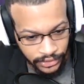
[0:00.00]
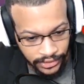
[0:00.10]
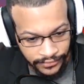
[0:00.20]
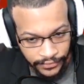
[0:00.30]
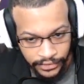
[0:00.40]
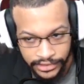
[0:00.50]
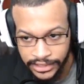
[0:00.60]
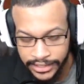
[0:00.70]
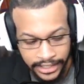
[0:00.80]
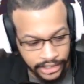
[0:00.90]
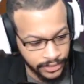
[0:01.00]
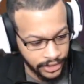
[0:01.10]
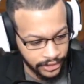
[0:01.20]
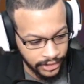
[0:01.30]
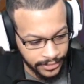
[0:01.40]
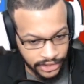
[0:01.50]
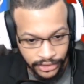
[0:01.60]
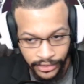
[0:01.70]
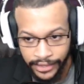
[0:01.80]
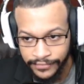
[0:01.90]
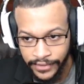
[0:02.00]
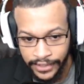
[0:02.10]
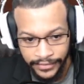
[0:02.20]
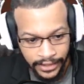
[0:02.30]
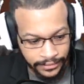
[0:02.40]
the first engagement here. Let me just go ahead and find that.